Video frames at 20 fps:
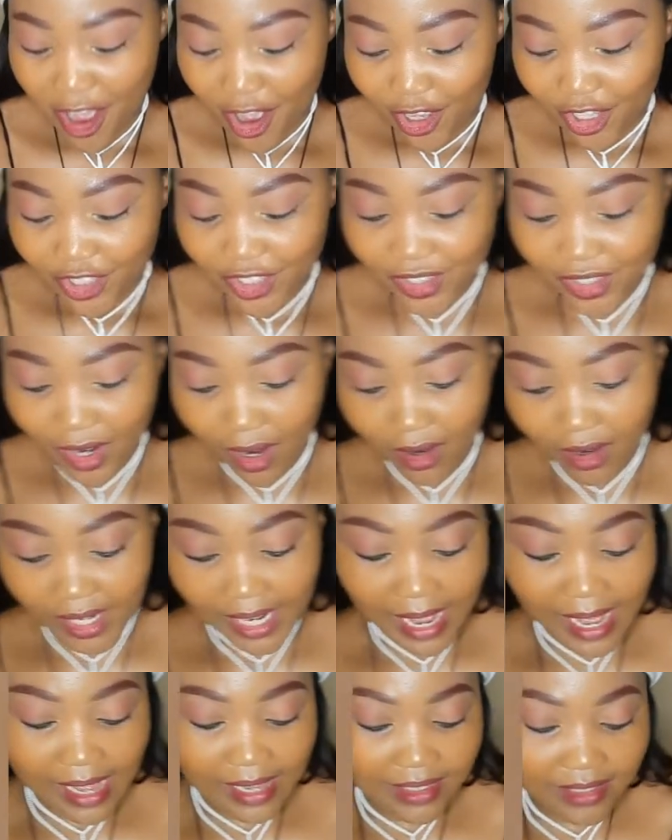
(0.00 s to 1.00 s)
So,
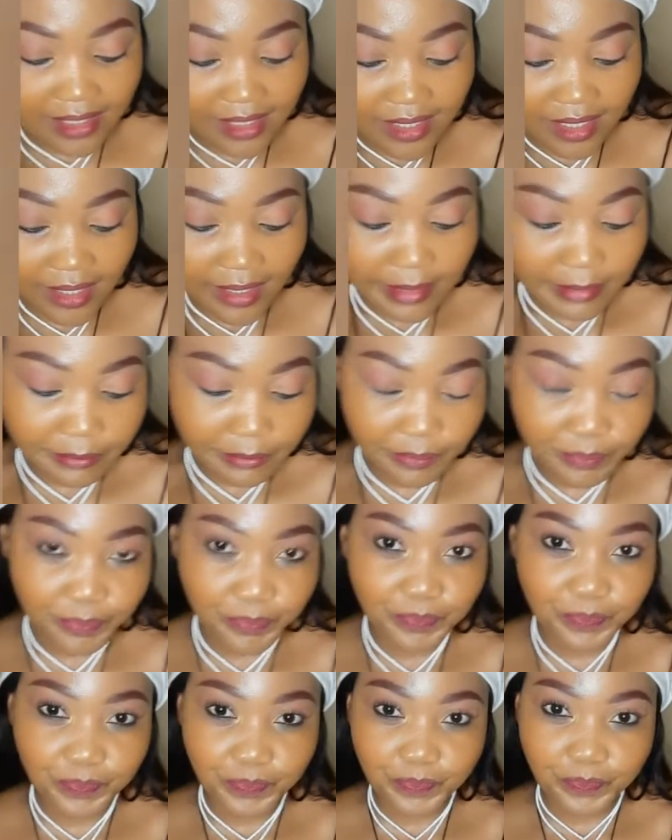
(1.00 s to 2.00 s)
guys,
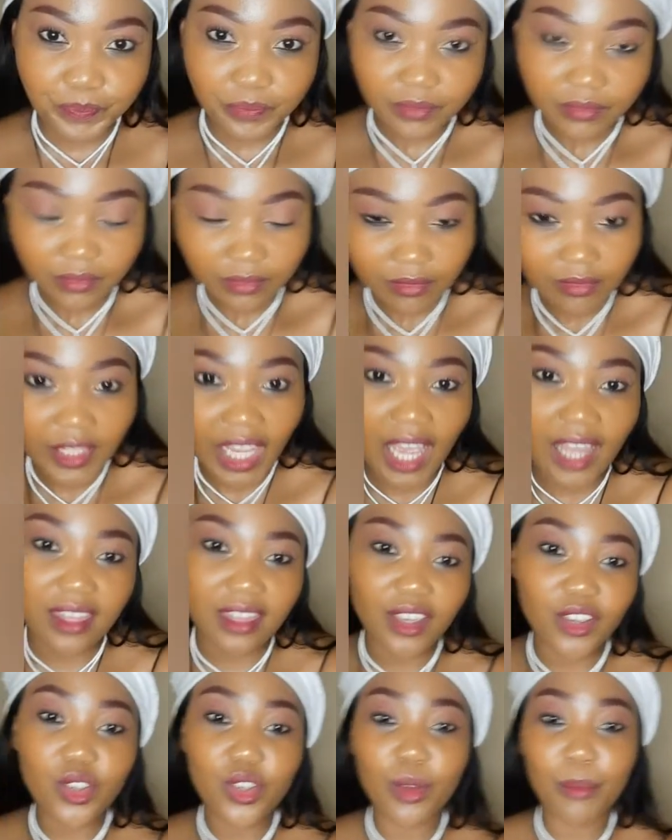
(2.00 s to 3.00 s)
I
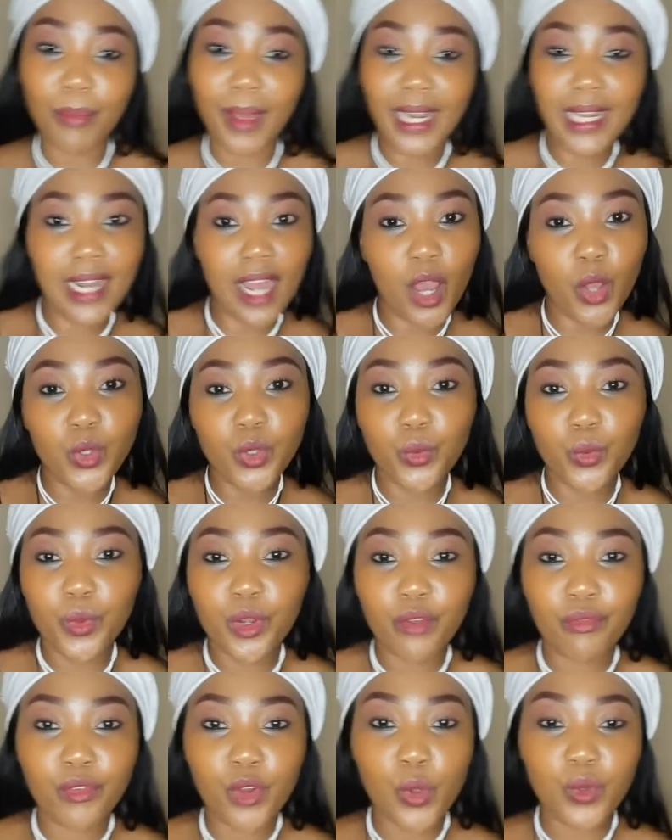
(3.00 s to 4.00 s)
think by now you would
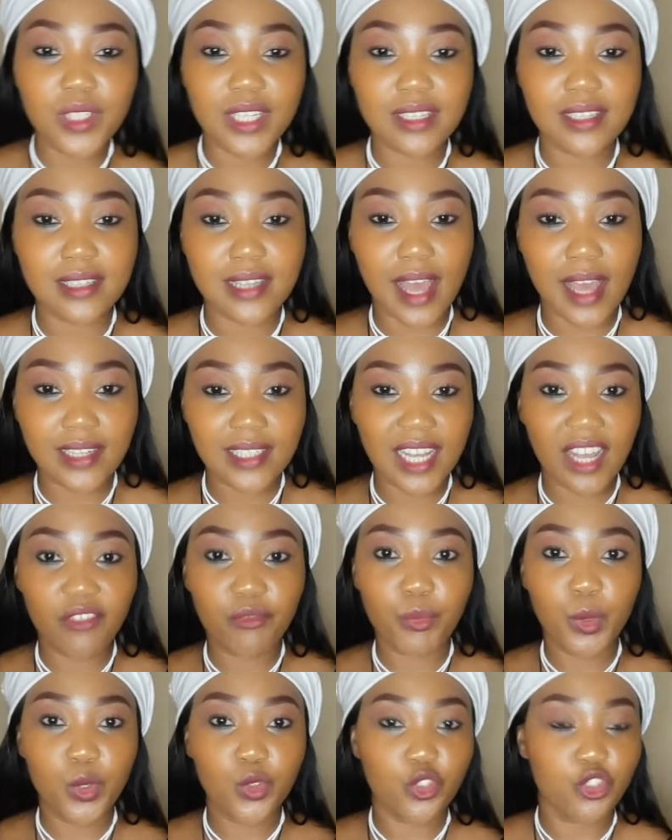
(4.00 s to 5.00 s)
have noticed that I've
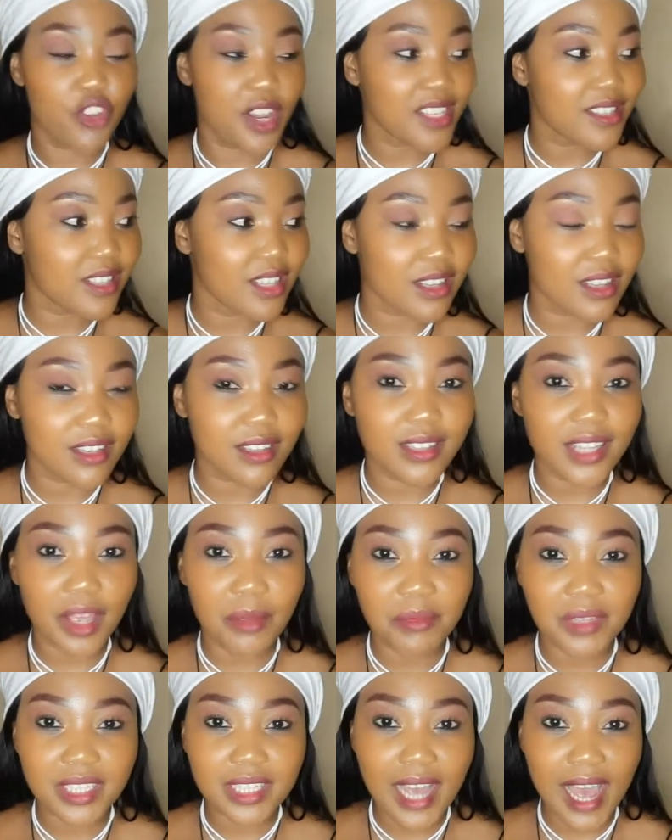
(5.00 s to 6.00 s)
been dressed in the same
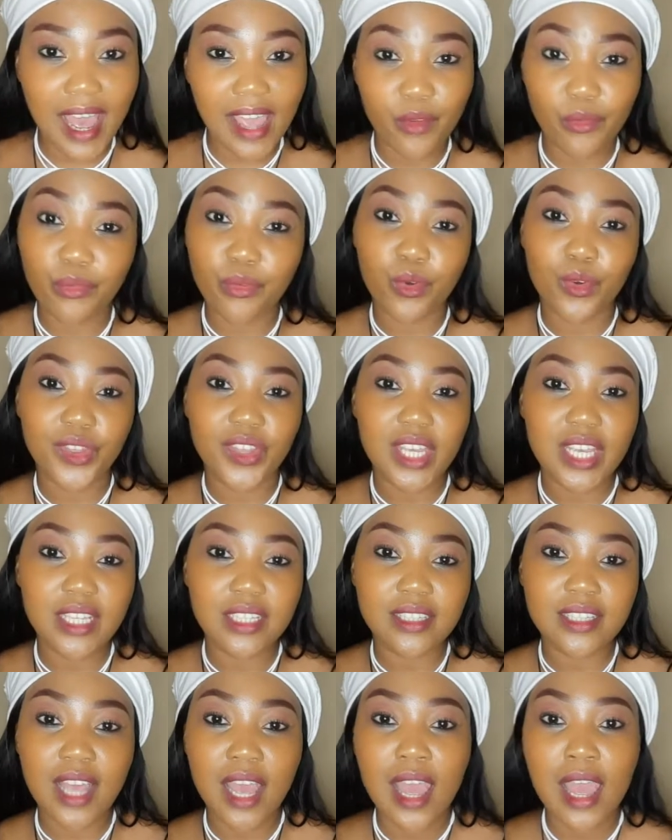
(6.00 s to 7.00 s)
attire for
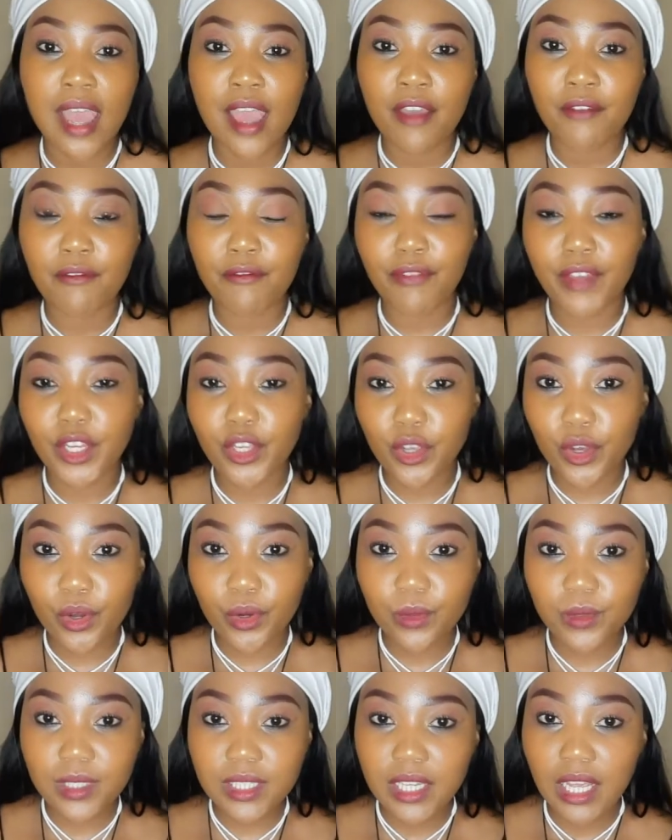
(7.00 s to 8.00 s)
these
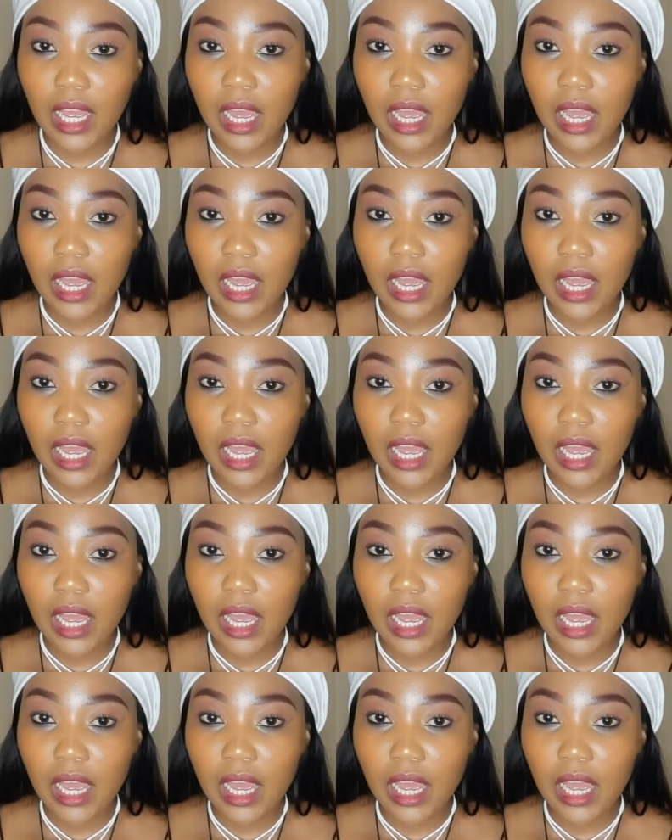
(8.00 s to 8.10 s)
videos.